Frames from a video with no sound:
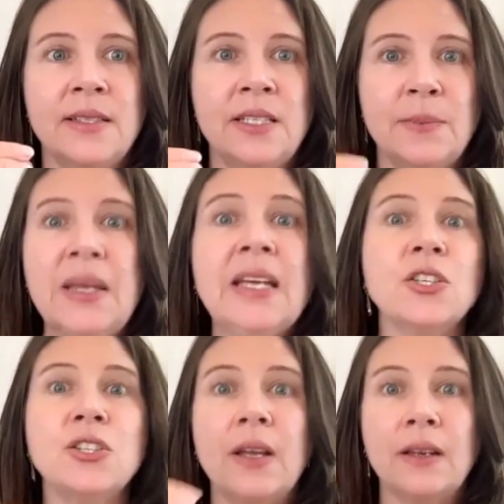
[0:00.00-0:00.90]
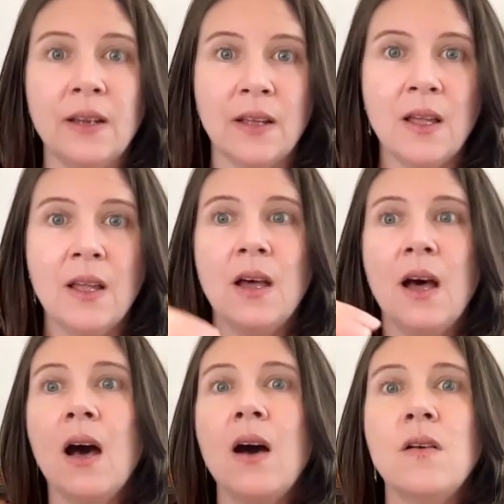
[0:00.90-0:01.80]
depiction
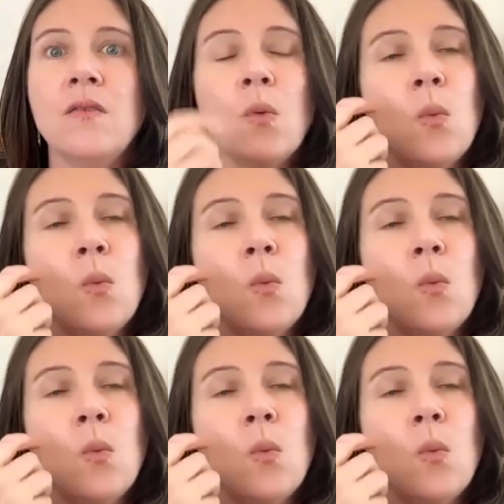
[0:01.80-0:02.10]
of